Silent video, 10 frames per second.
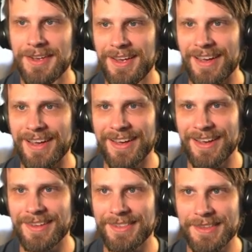
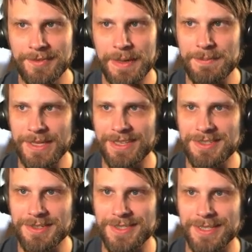uh, this might be an
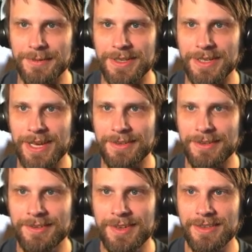interesting one. Yeah, it
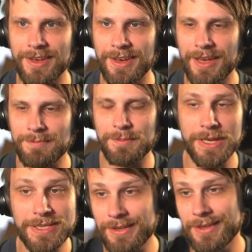looks like they're going to have
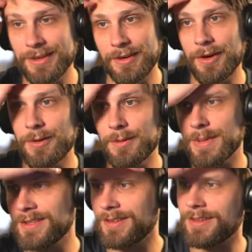basically no
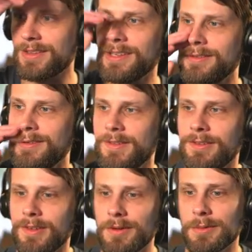basic lands,
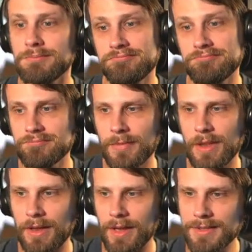so
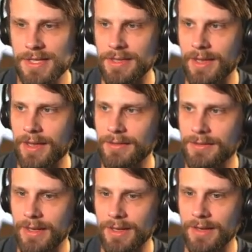I'll take that.
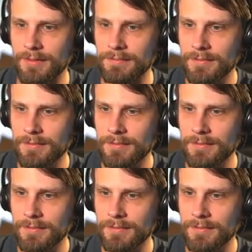Um,